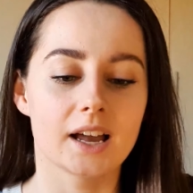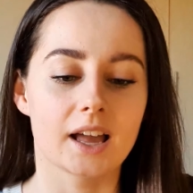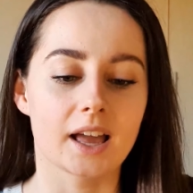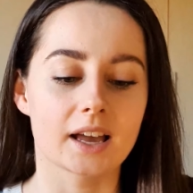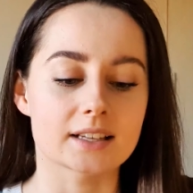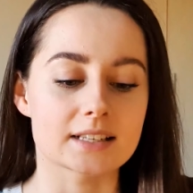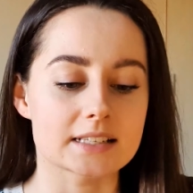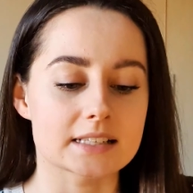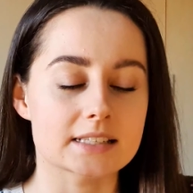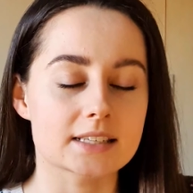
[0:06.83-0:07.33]

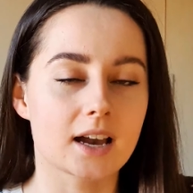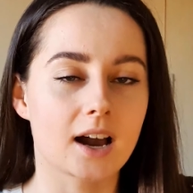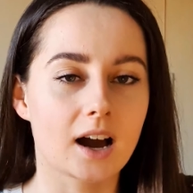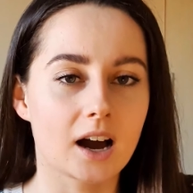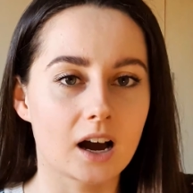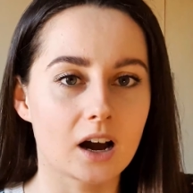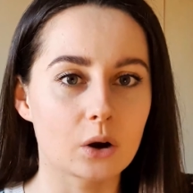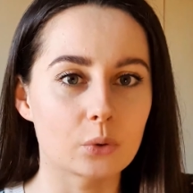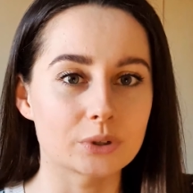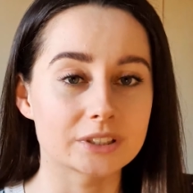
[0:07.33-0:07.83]
and
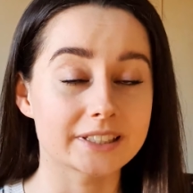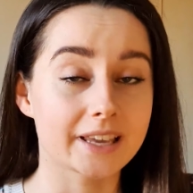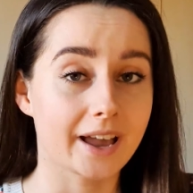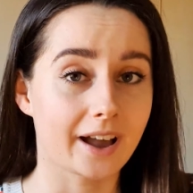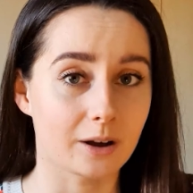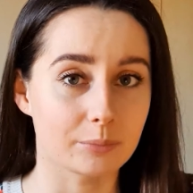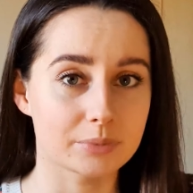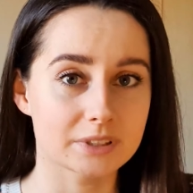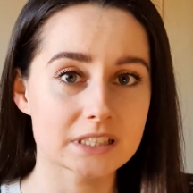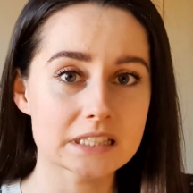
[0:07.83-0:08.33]
how it
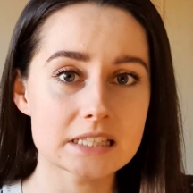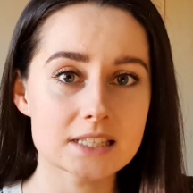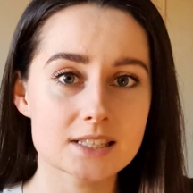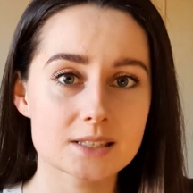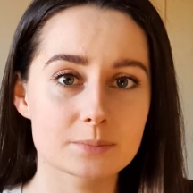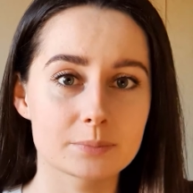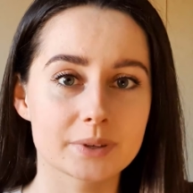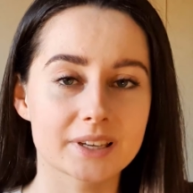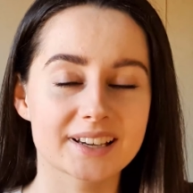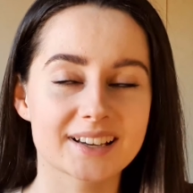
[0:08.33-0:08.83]

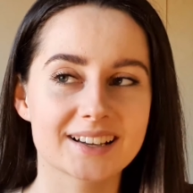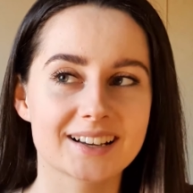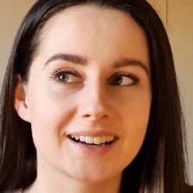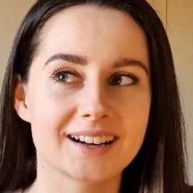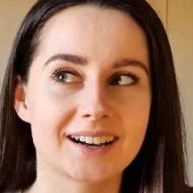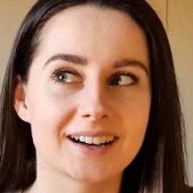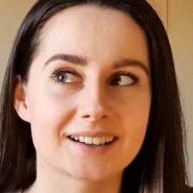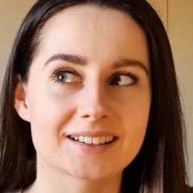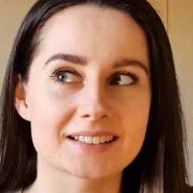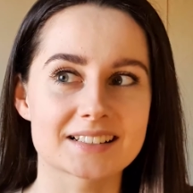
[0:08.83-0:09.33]
happens,
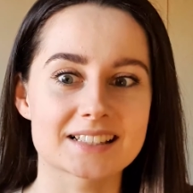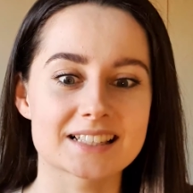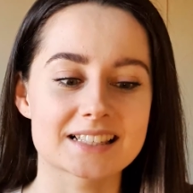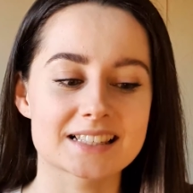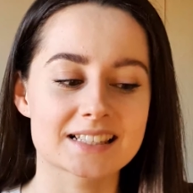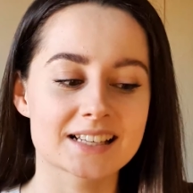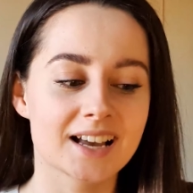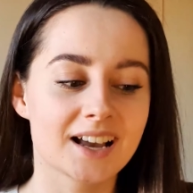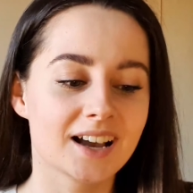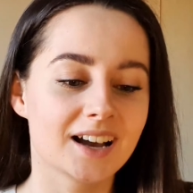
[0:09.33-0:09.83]
because